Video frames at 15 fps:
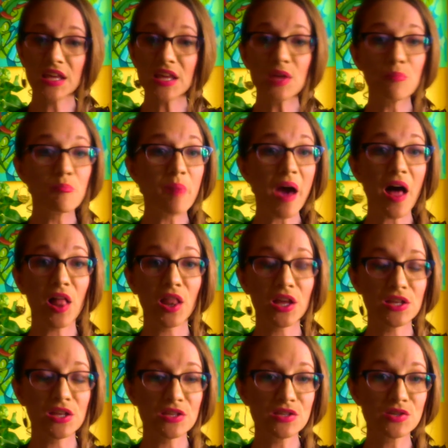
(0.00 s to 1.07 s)

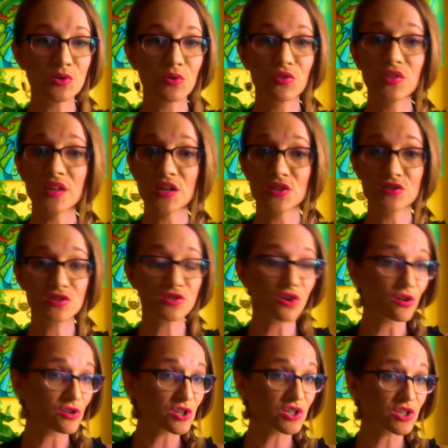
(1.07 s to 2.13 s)
imbalanced or things
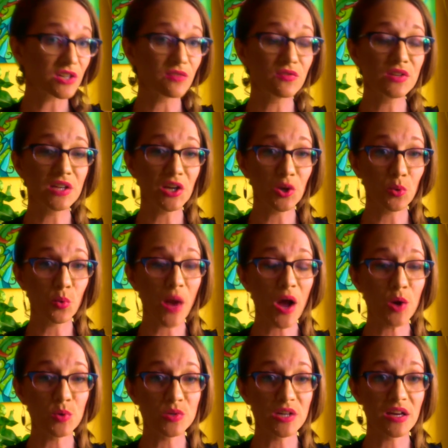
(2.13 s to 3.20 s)
start shifting
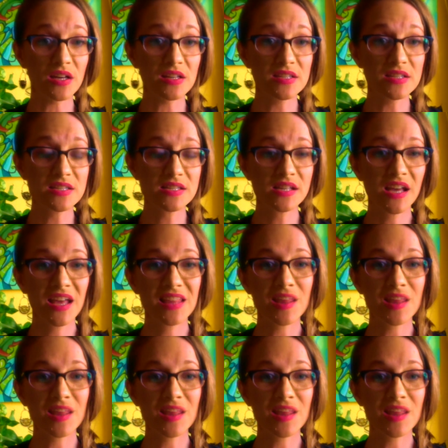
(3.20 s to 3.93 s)
around us,